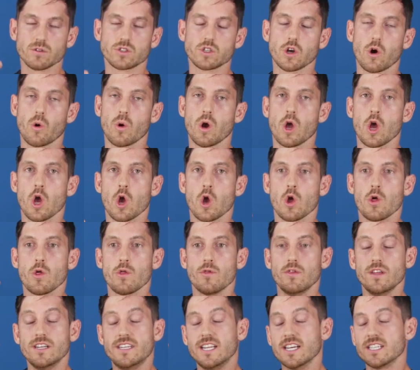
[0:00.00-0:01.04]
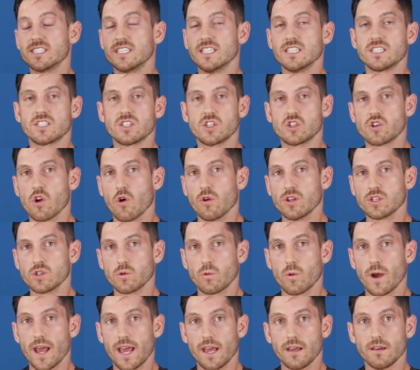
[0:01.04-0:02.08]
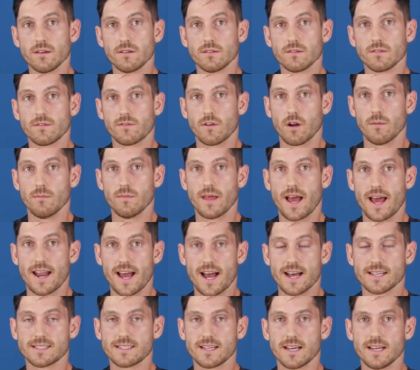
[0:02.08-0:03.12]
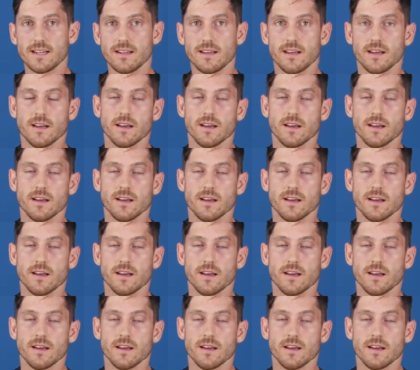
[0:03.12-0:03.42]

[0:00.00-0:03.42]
So the distance the drone is away from that asset,